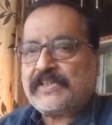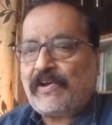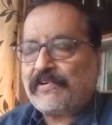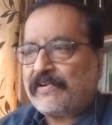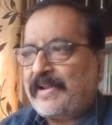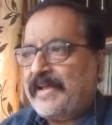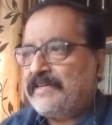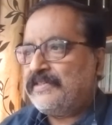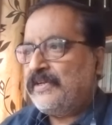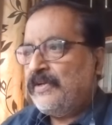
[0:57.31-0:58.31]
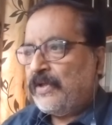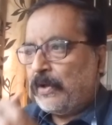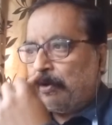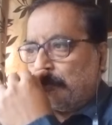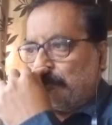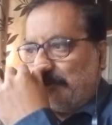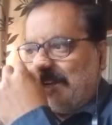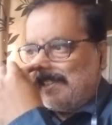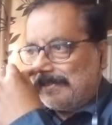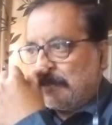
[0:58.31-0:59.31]
Scotland or
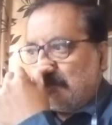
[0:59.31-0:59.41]
Wales